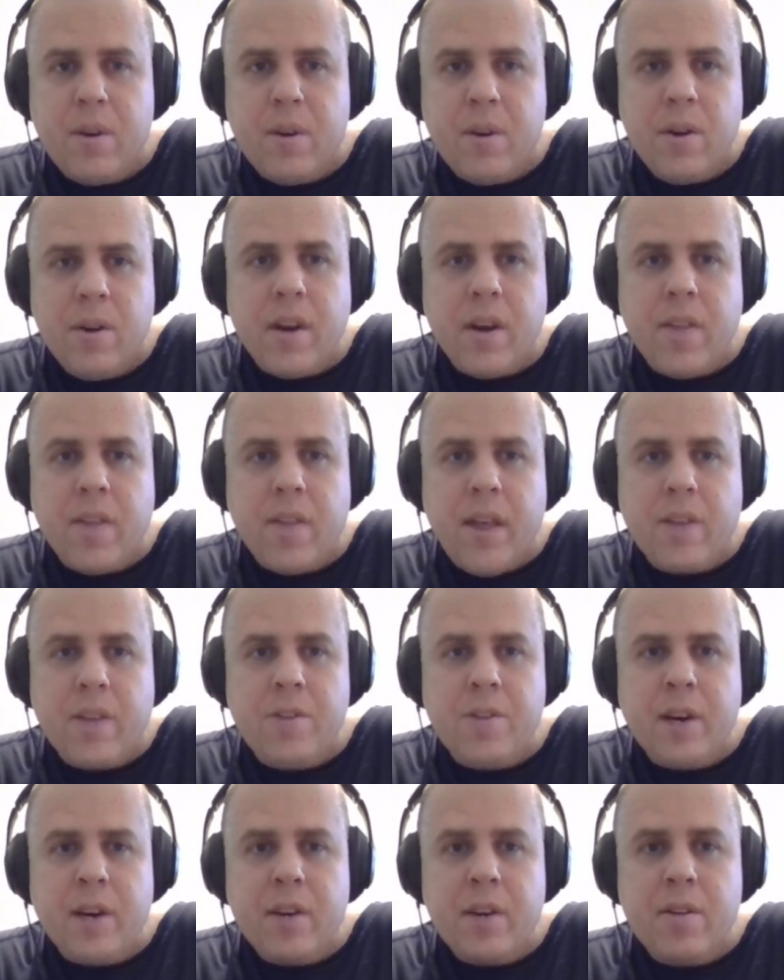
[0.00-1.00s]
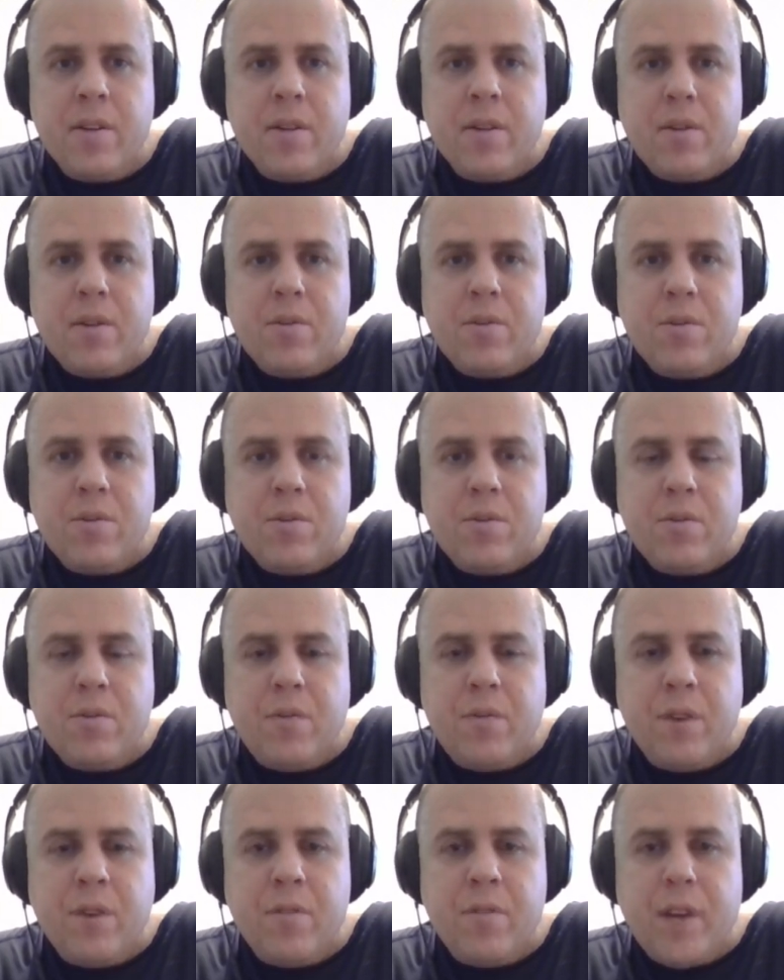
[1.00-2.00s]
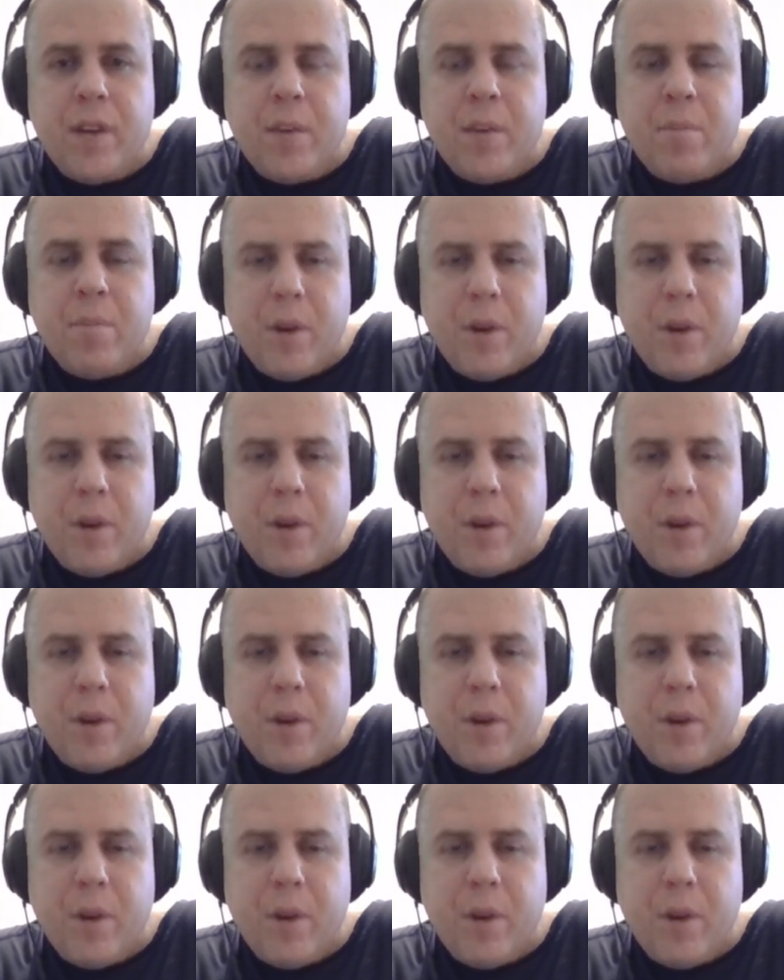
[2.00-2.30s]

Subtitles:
Look at that. That's like 15